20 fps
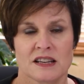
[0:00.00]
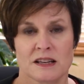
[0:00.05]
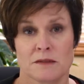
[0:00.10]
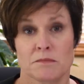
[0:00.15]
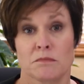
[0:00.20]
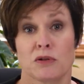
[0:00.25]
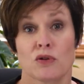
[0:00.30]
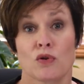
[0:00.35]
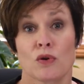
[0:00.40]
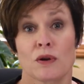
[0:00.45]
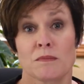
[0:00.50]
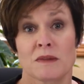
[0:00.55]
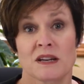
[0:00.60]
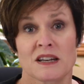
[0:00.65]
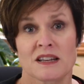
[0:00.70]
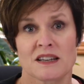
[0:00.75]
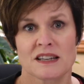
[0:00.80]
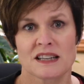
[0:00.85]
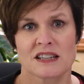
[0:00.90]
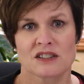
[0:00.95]

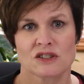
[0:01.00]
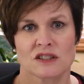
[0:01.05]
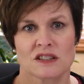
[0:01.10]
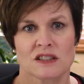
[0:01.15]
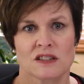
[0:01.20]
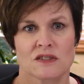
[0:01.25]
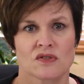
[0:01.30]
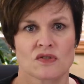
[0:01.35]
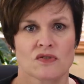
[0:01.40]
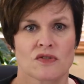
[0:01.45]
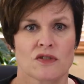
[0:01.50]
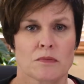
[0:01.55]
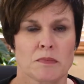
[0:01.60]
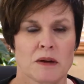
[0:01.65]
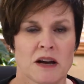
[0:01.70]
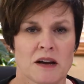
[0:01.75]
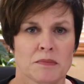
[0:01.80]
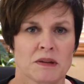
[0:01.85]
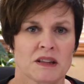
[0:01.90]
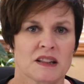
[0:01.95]
employment initiatives for the
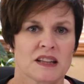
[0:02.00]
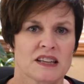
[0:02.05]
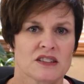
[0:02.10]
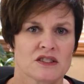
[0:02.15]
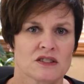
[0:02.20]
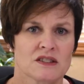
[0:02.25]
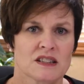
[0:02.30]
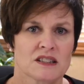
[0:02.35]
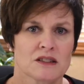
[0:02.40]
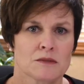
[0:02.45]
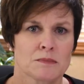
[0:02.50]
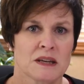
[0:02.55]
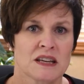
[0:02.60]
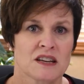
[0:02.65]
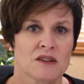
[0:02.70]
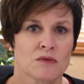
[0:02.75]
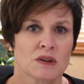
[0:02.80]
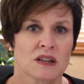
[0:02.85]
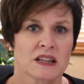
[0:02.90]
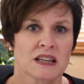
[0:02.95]
population that's
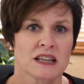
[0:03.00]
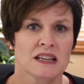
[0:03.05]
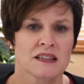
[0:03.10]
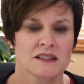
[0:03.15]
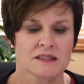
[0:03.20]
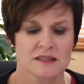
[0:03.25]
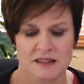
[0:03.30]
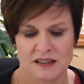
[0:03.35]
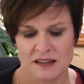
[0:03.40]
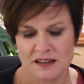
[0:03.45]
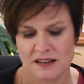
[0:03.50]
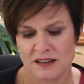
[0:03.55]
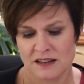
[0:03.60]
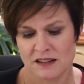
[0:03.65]
being released,